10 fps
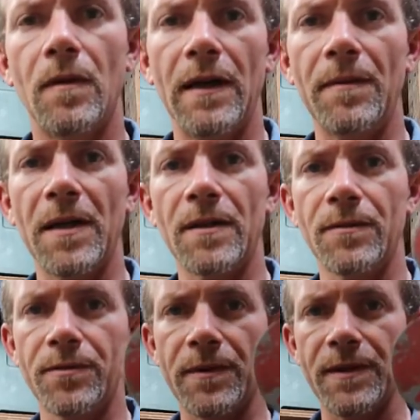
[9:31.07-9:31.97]
how am I
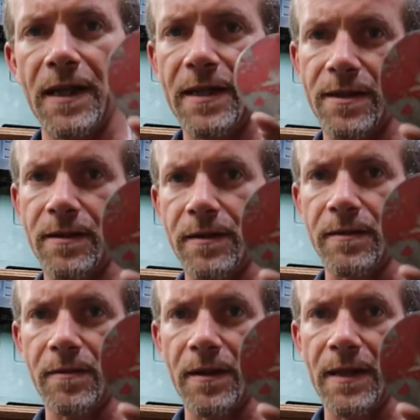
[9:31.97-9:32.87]
going to attach
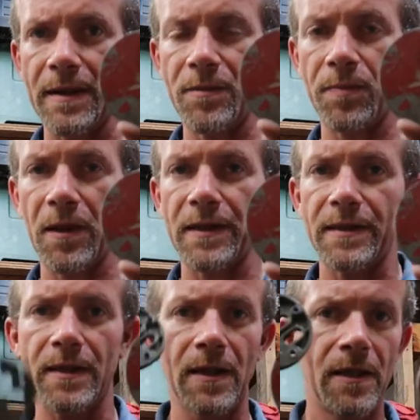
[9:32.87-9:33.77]
the adapter
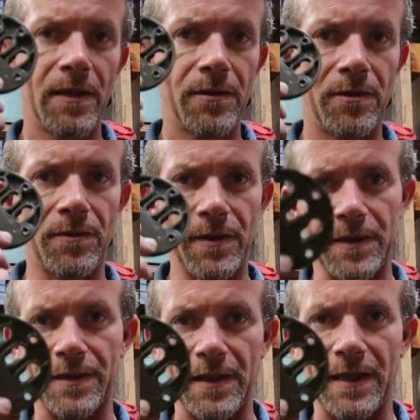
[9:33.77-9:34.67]
plate to
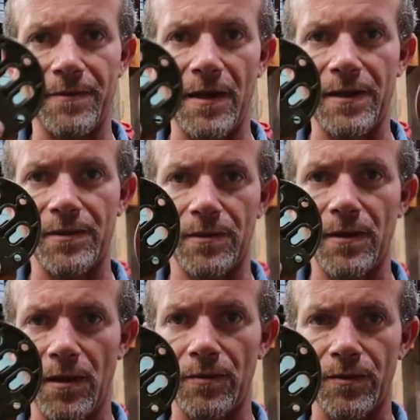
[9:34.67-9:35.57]
this after I drill
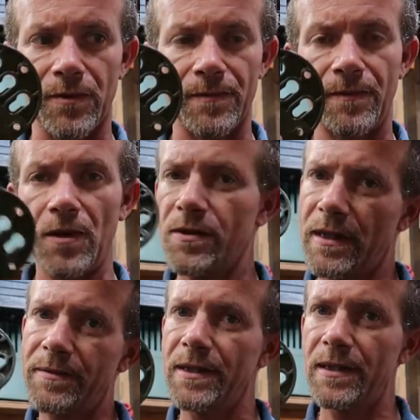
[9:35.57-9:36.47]
the holes? First
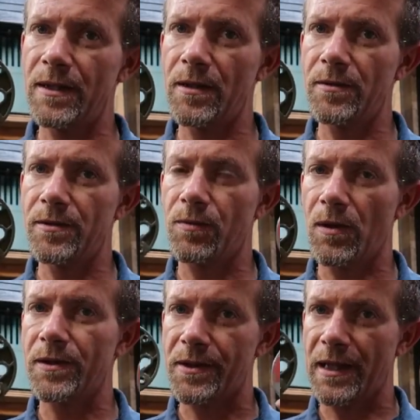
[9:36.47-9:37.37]
thing we need to know is
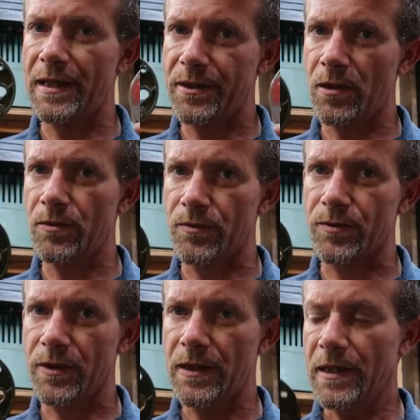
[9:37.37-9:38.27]
what size
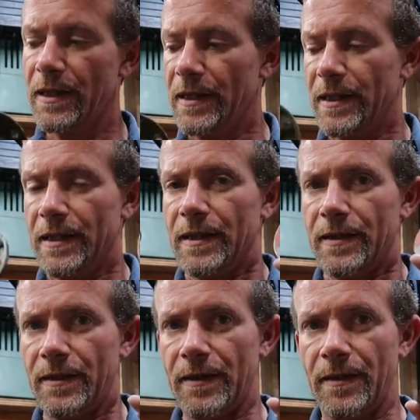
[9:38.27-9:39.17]
holes
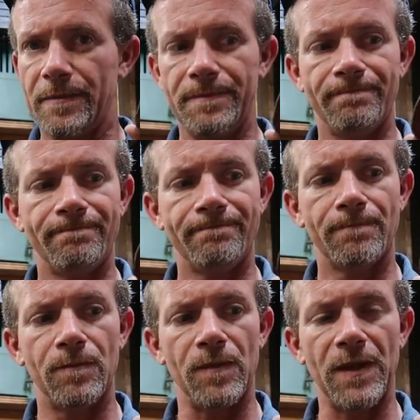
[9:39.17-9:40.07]
um,
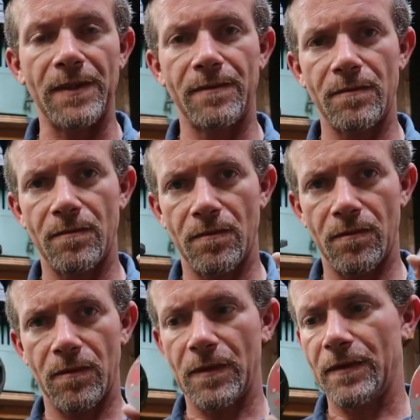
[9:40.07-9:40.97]
that
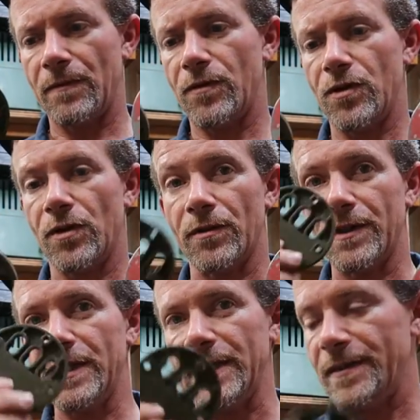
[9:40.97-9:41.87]
you're
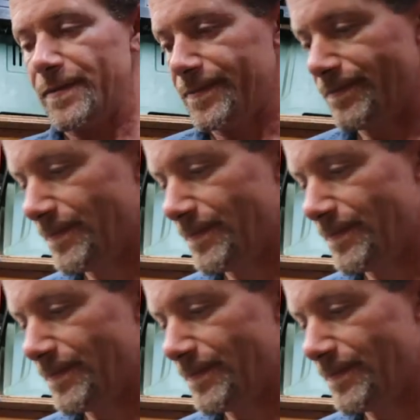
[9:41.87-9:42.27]
going to need.